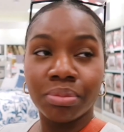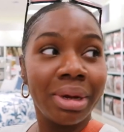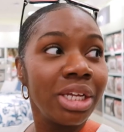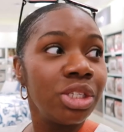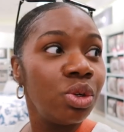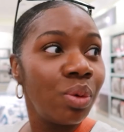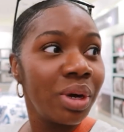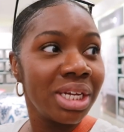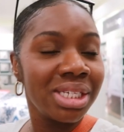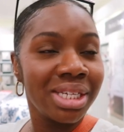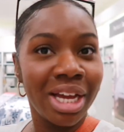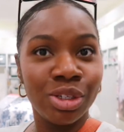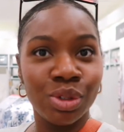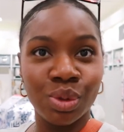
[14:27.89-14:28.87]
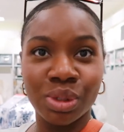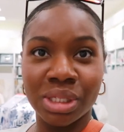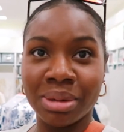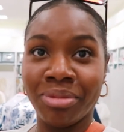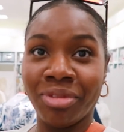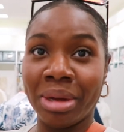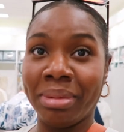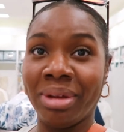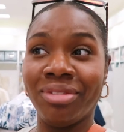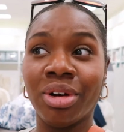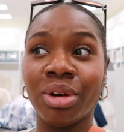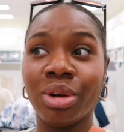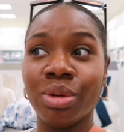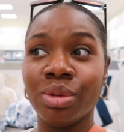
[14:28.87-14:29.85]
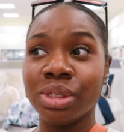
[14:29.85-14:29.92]
But I do want to schedule some family
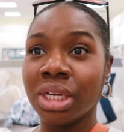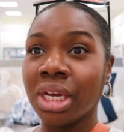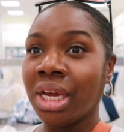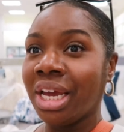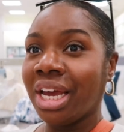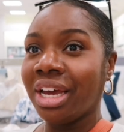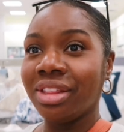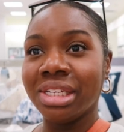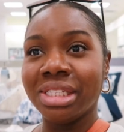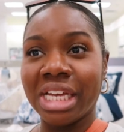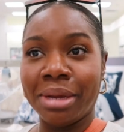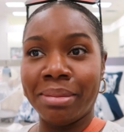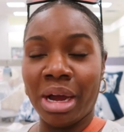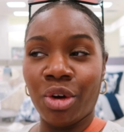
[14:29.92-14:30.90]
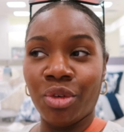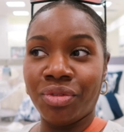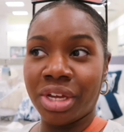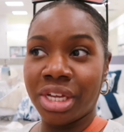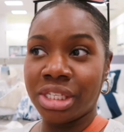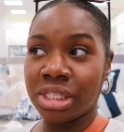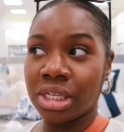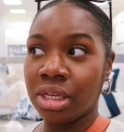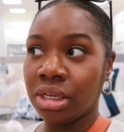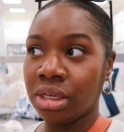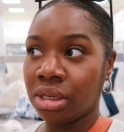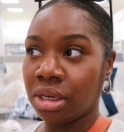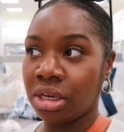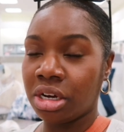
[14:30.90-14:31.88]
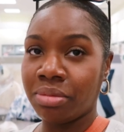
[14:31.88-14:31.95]
photos in the same outfits
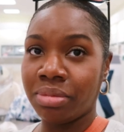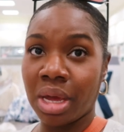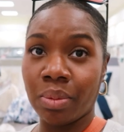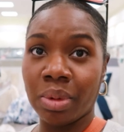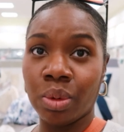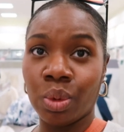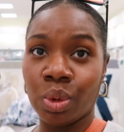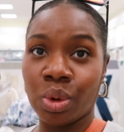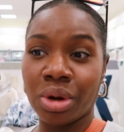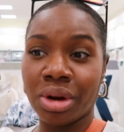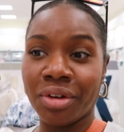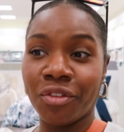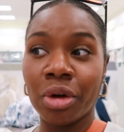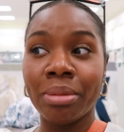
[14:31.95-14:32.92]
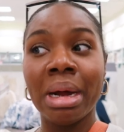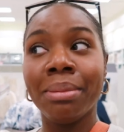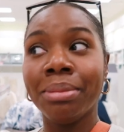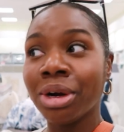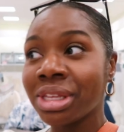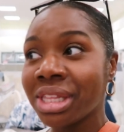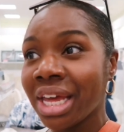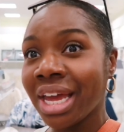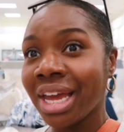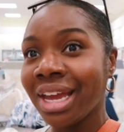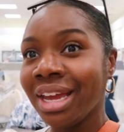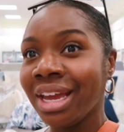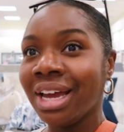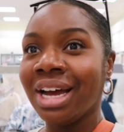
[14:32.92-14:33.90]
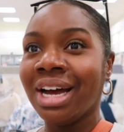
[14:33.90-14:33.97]
um, that we wore for my
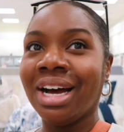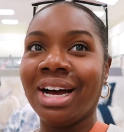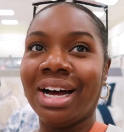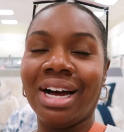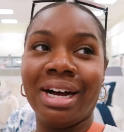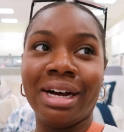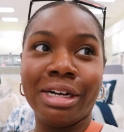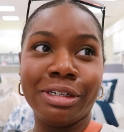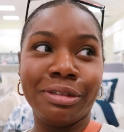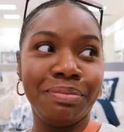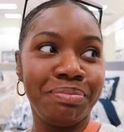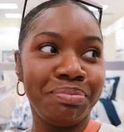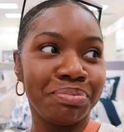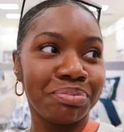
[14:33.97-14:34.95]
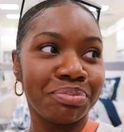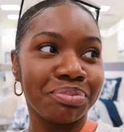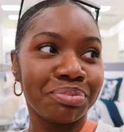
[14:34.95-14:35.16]
birthday, um,